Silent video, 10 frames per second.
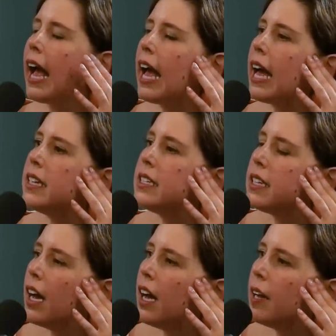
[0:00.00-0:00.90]
And
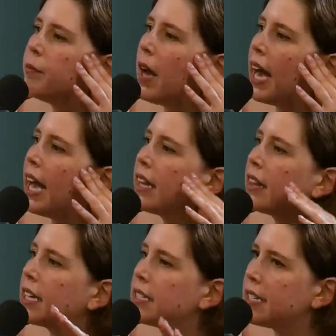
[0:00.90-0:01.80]
um, I had
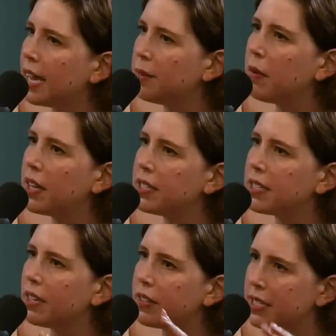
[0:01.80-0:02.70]
like 10
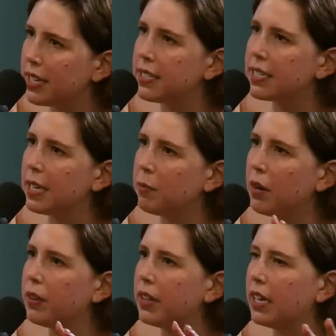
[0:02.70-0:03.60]
months of intense
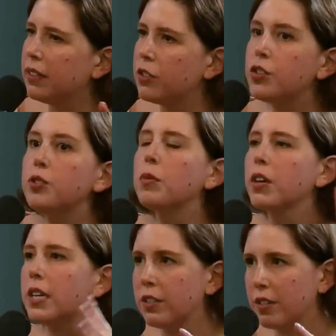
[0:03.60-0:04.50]
chemo and then two
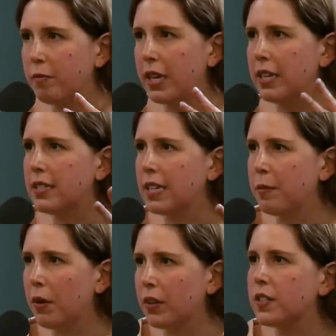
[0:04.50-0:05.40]
more years of maintenance
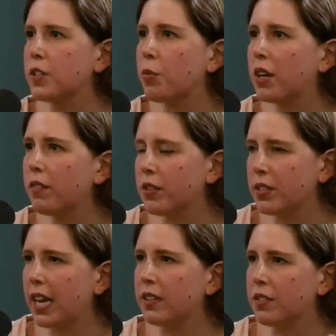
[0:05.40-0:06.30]
chemo because it's one of
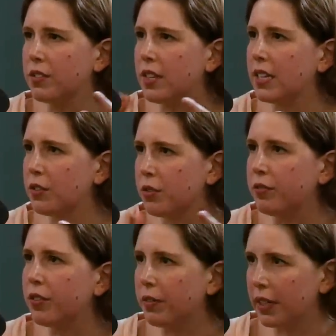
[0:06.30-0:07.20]
those cancers that they
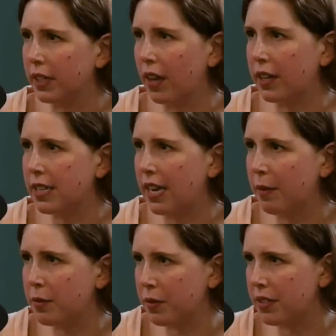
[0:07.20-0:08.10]
treat for a really long
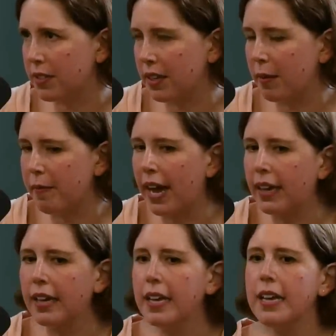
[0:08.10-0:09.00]
time. So it yeah. doesn't come back.